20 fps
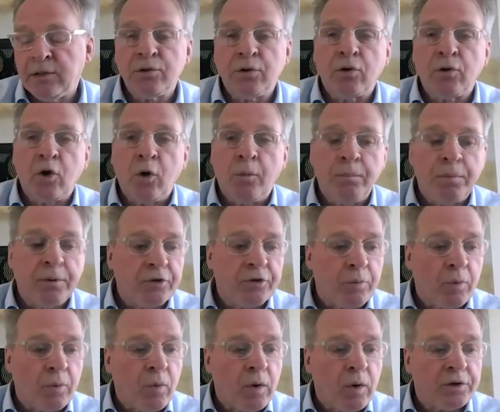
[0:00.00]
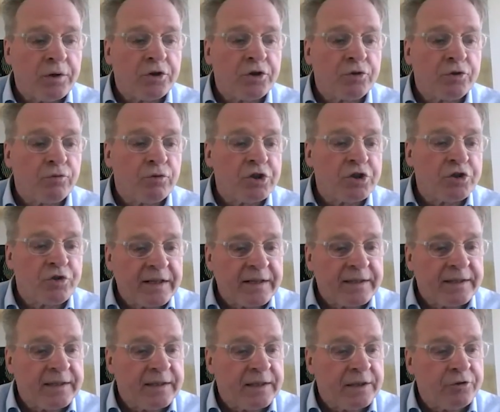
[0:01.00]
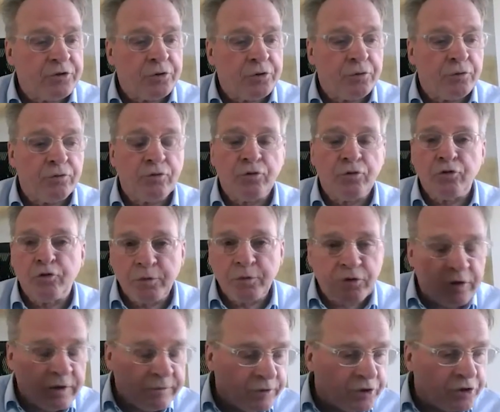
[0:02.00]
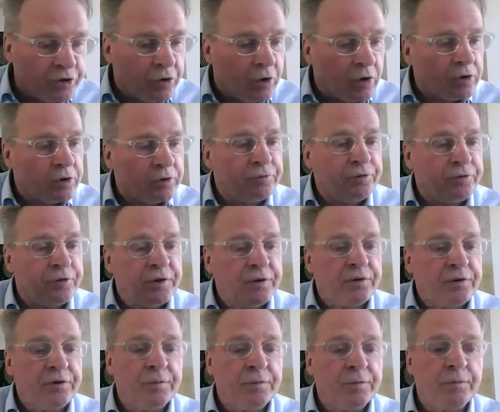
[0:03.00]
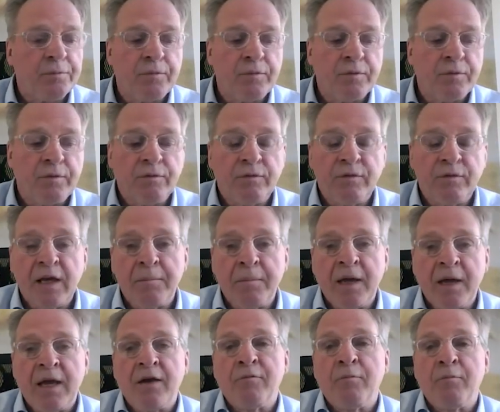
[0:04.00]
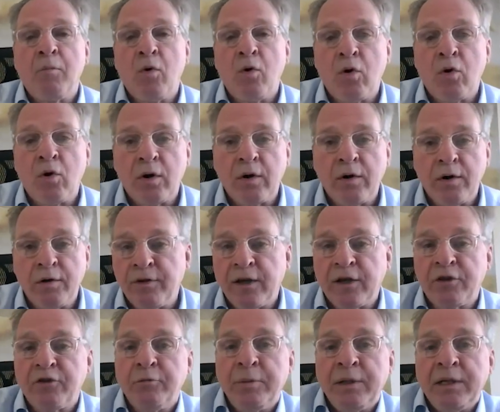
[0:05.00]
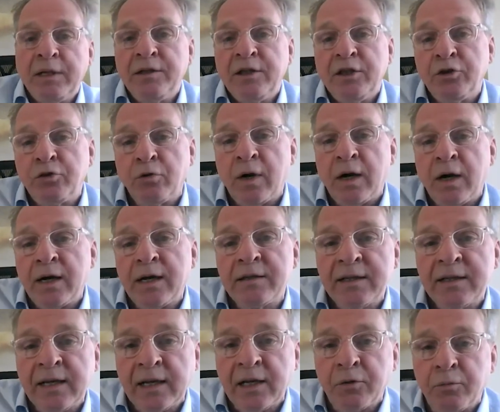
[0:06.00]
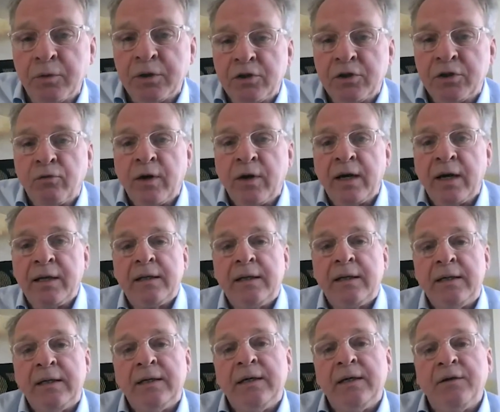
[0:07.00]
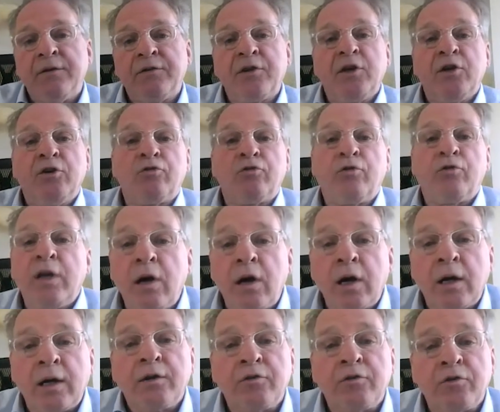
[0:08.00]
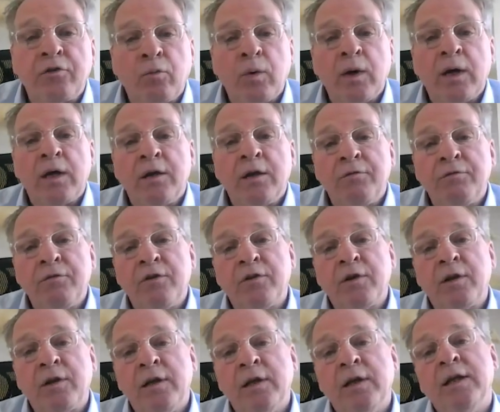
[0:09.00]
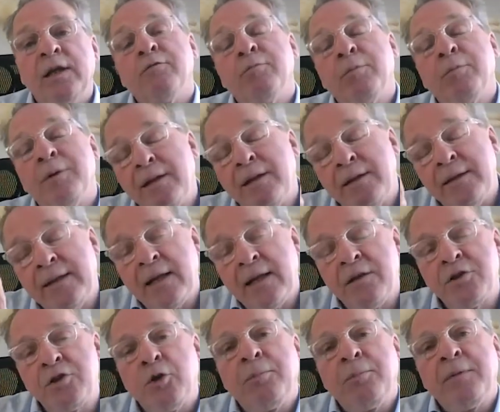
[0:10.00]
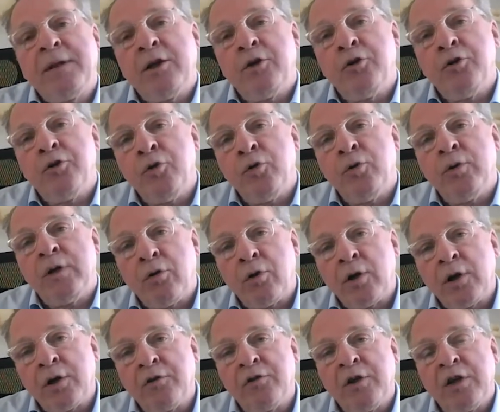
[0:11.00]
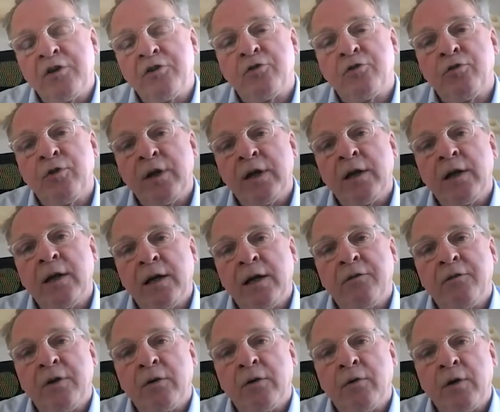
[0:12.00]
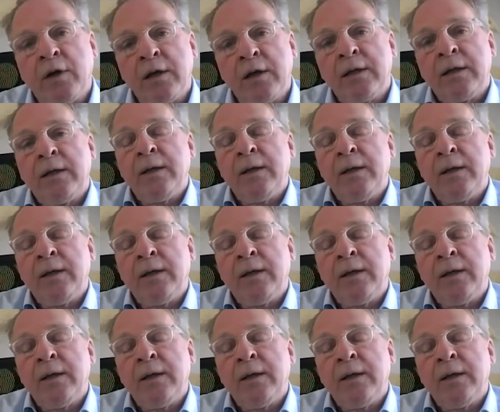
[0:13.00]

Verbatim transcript: So companies were once restricted to, to specific geographies. They may have more uh, flexibility to hire talent with the right skills, regardless of where they physically live. But that is something new that organizations realizing, right?